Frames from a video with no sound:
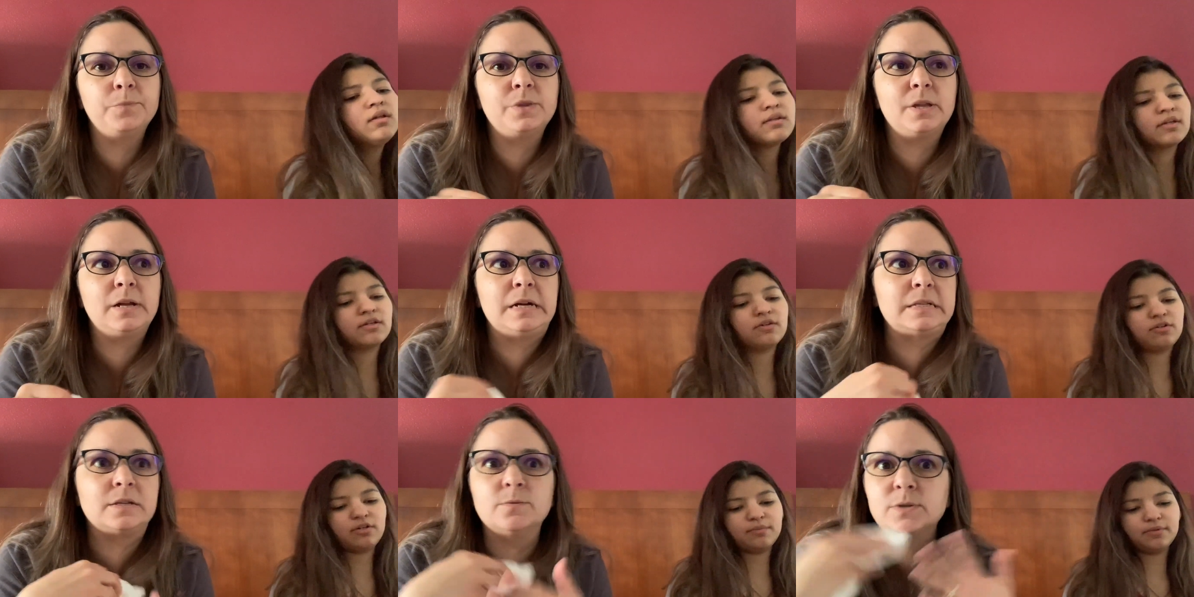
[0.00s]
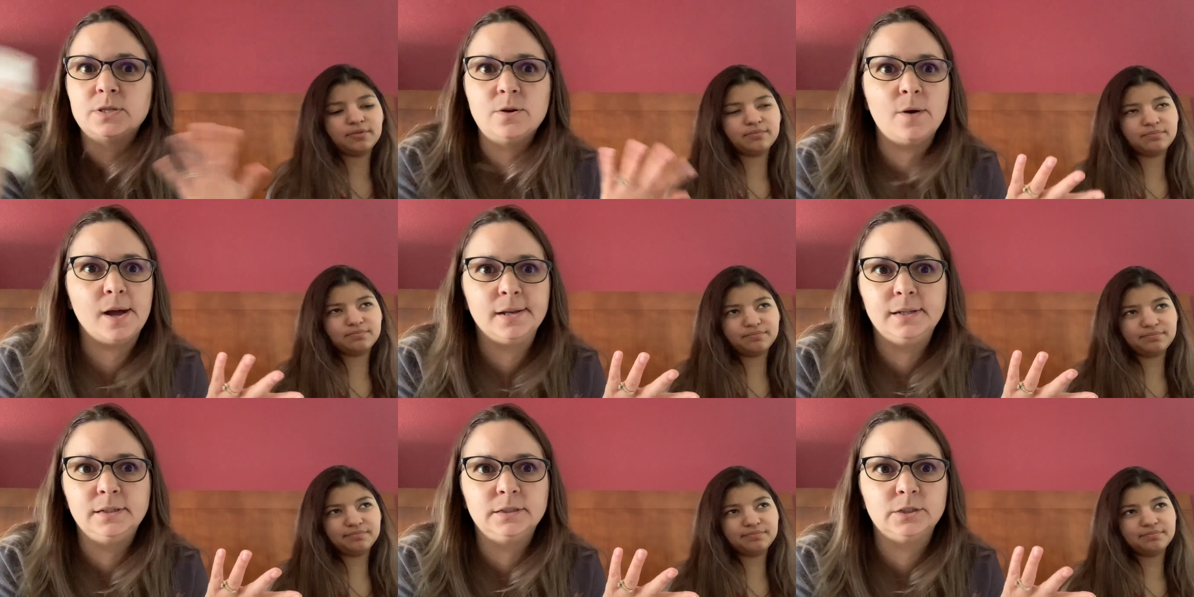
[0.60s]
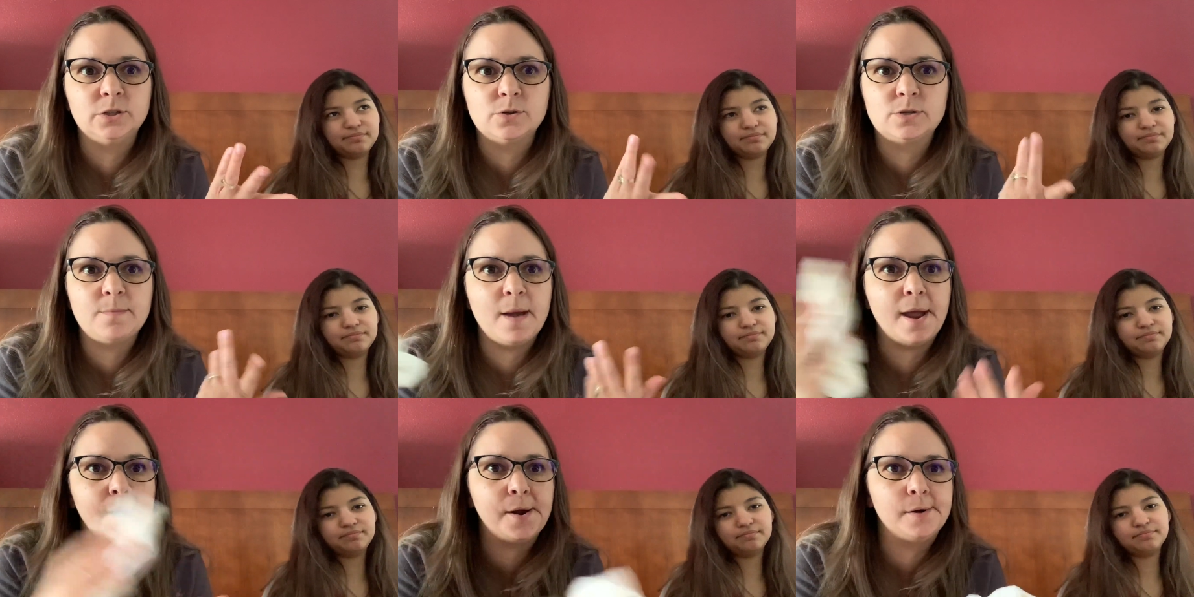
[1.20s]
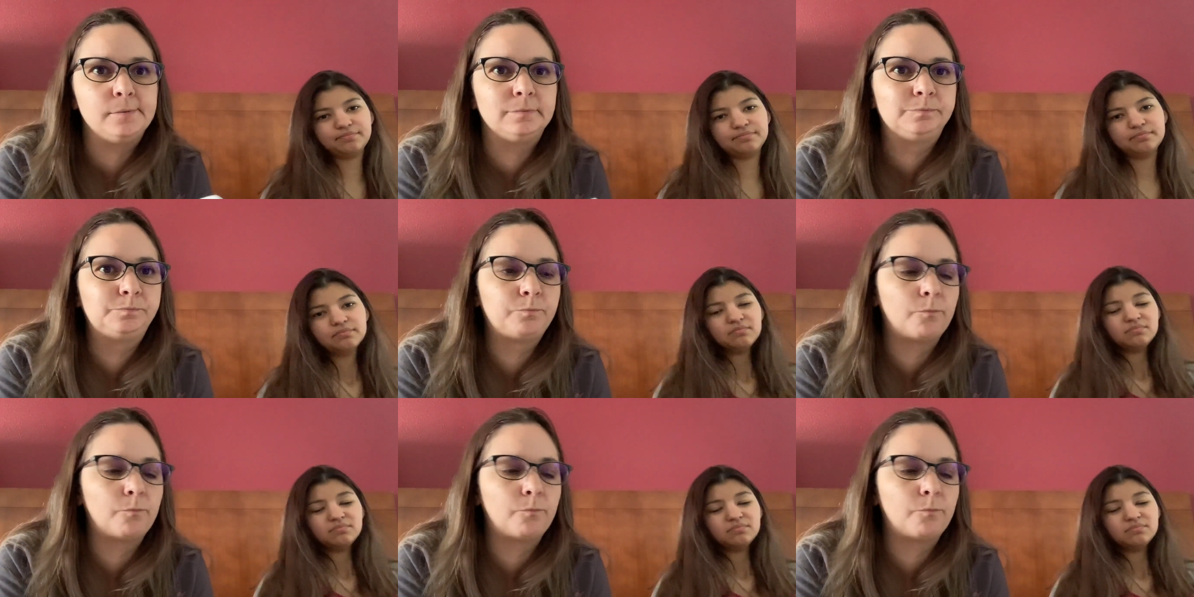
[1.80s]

Speaker 1: Because there was no onions, no tomato.